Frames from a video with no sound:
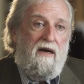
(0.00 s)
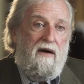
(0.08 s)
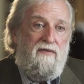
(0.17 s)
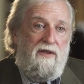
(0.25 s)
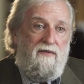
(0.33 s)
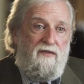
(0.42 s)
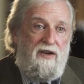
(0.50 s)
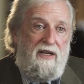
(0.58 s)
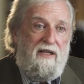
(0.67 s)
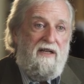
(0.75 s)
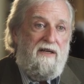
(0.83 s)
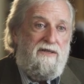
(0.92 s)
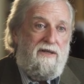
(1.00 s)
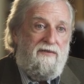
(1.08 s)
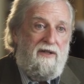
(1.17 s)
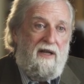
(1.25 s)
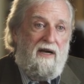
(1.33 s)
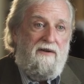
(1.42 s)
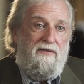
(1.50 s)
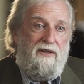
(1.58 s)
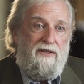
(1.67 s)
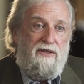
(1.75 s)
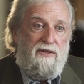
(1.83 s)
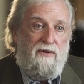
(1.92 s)
of the feelings of love
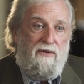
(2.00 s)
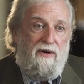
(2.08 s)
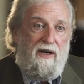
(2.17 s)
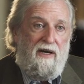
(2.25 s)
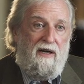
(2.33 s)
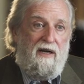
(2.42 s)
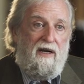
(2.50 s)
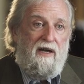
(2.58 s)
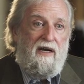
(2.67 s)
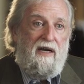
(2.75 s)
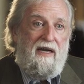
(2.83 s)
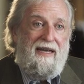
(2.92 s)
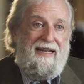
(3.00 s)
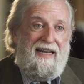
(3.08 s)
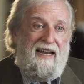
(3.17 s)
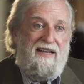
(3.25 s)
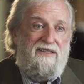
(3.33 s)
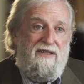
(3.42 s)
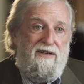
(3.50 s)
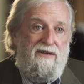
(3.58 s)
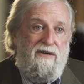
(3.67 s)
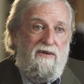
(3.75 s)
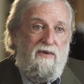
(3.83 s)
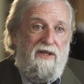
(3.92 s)
and joy. It has to
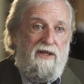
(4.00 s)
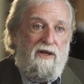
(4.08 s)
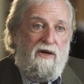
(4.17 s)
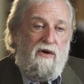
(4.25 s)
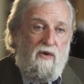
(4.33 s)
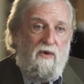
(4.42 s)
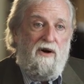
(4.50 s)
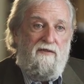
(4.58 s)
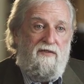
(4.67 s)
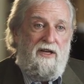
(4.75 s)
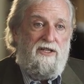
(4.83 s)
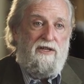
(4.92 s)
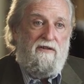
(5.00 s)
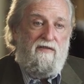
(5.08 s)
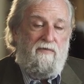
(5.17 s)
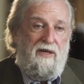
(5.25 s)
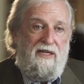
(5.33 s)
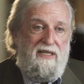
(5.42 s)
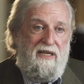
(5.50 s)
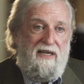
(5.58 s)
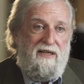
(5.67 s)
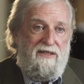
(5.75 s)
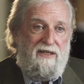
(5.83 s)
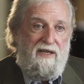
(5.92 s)
do with the core feature of
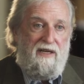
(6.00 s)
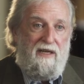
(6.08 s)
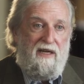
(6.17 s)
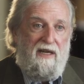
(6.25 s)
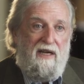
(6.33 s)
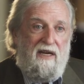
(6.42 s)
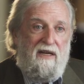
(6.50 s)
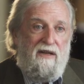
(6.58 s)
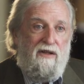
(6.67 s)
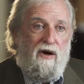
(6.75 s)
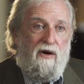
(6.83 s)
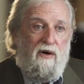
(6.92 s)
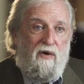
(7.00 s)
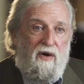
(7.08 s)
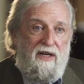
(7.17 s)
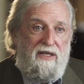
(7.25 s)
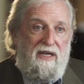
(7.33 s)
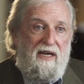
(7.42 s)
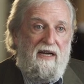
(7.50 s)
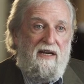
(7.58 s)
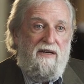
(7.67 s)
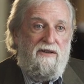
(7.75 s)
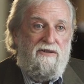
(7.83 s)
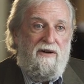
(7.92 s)
PTSD, the haunting
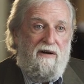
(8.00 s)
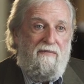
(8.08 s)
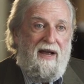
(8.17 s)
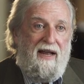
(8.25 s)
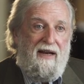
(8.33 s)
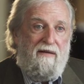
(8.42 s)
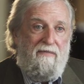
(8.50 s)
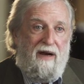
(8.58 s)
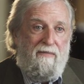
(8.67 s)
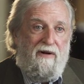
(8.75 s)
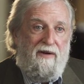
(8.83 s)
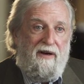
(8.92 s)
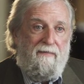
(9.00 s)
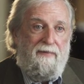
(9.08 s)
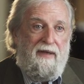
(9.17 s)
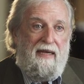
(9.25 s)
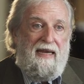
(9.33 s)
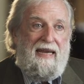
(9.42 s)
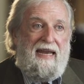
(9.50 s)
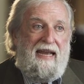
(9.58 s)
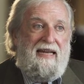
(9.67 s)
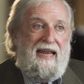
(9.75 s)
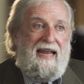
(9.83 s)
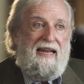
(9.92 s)
traumatic memory.
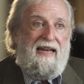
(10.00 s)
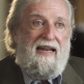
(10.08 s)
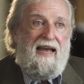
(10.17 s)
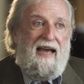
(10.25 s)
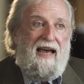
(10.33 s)
And, and